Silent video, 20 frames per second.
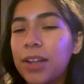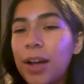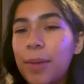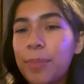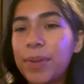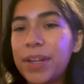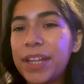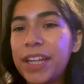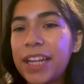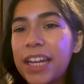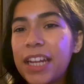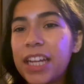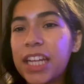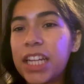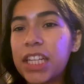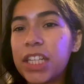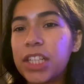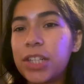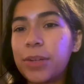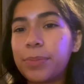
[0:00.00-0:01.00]
I'm gonna get a
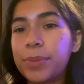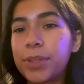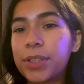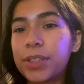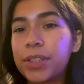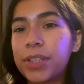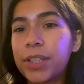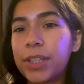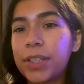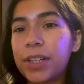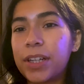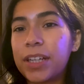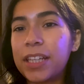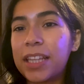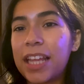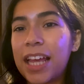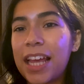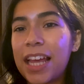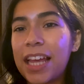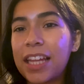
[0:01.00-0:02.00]
jump start on
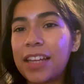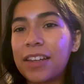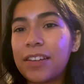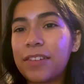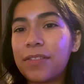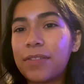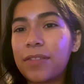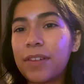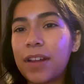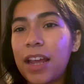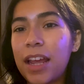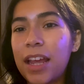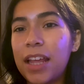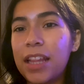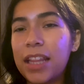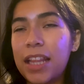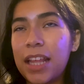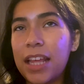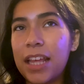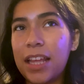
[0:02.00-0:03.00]
that
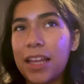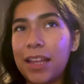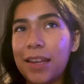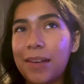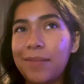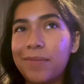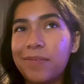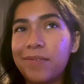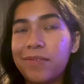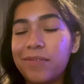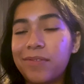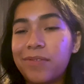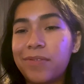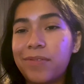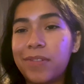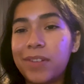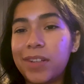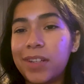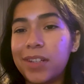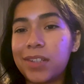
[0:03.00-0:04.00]
and then
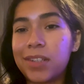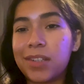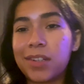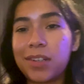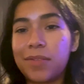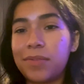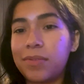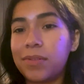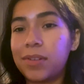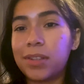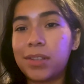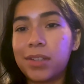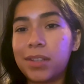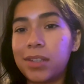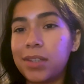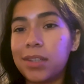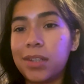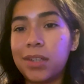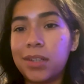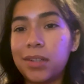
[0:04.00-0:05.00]
finish it up for
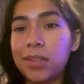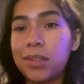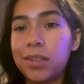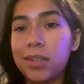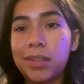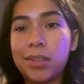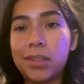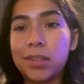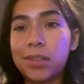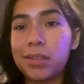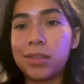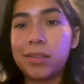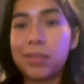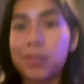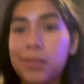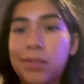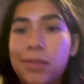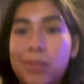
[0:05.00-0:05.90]
tonight. And